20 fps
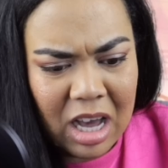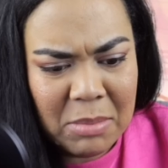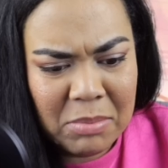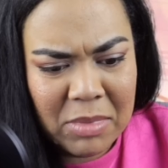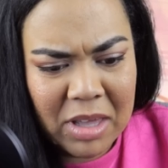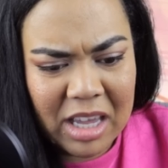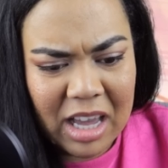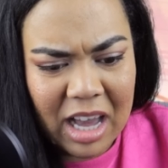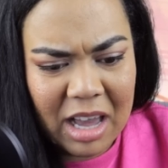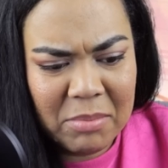I'm
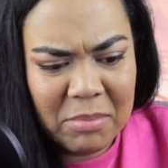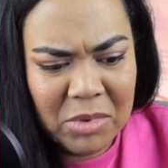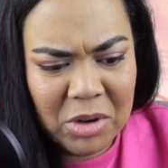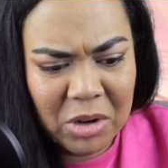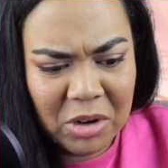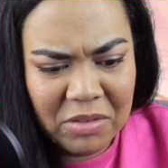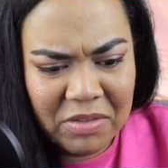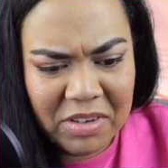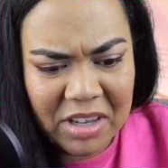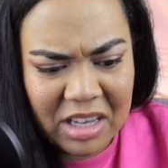like, I'm
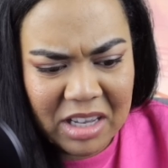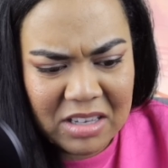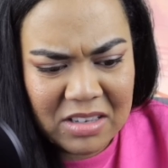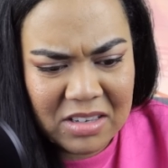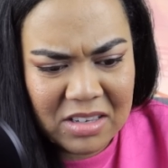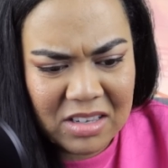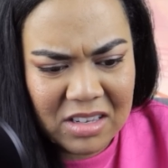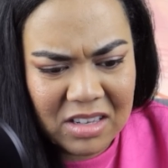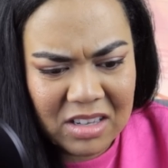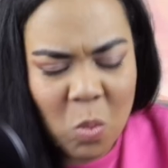
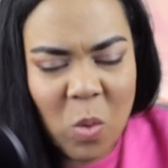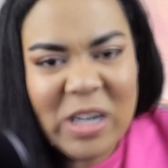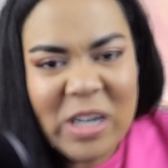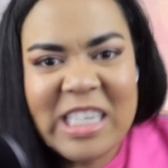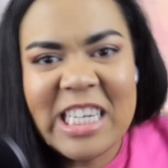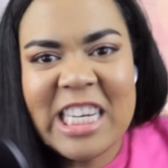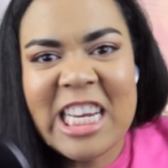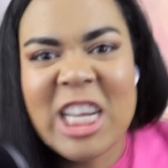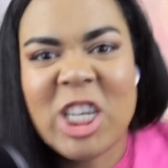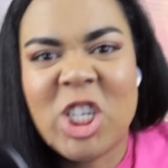nervous. What
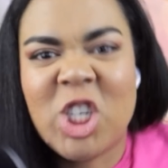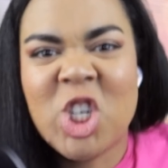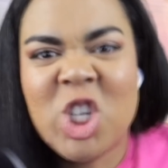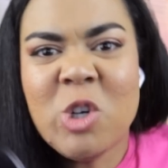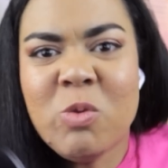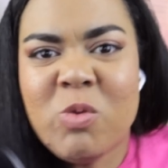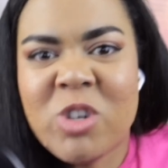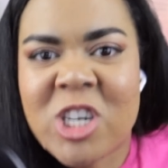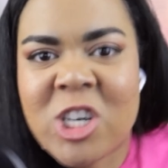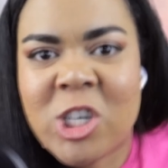did he
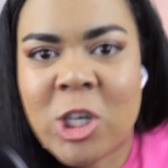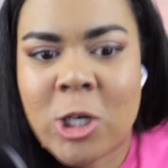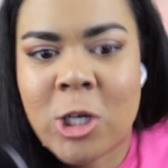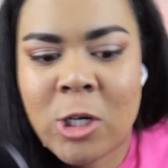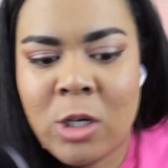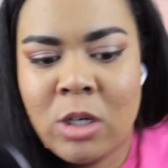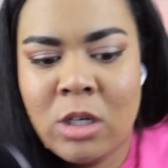do to her?